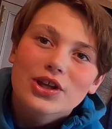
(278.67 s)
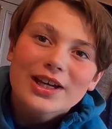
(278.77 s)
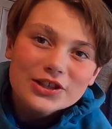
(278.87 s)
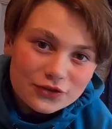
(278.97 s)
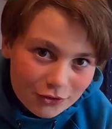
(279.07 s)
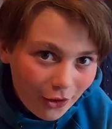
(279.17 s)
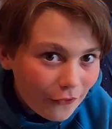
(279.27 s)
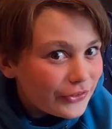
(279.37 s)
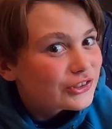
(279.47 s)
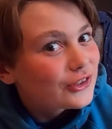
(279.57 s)
Thanks for
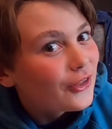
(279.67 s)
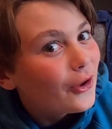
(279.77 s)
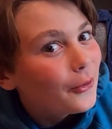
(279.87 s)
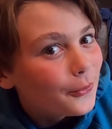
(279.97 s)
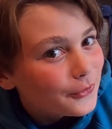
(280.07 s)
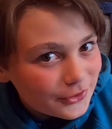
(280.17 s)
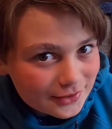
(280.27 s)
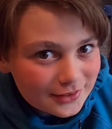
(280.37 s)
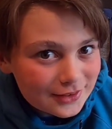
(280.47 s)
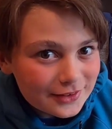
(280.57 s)
all these clothes.
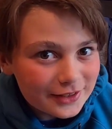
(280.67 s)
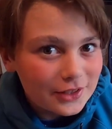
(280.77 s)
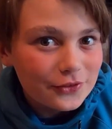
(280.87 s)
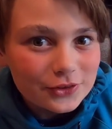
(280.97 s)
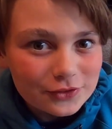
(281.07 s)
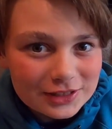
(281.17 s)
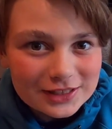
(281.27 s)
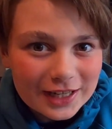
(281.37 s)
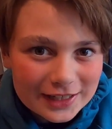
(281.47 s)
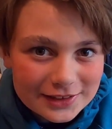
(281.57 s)
They're gonna feel really
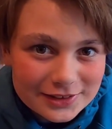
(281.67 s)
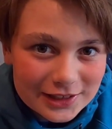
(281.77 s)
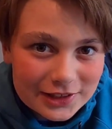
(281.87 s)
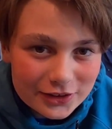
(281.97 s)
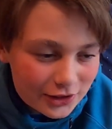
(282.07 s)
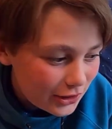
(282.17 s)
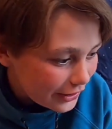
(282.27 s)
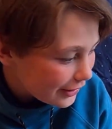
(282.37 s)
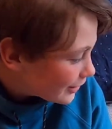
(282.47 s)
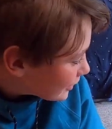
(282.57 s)
nice and look
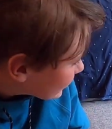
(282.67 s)
good.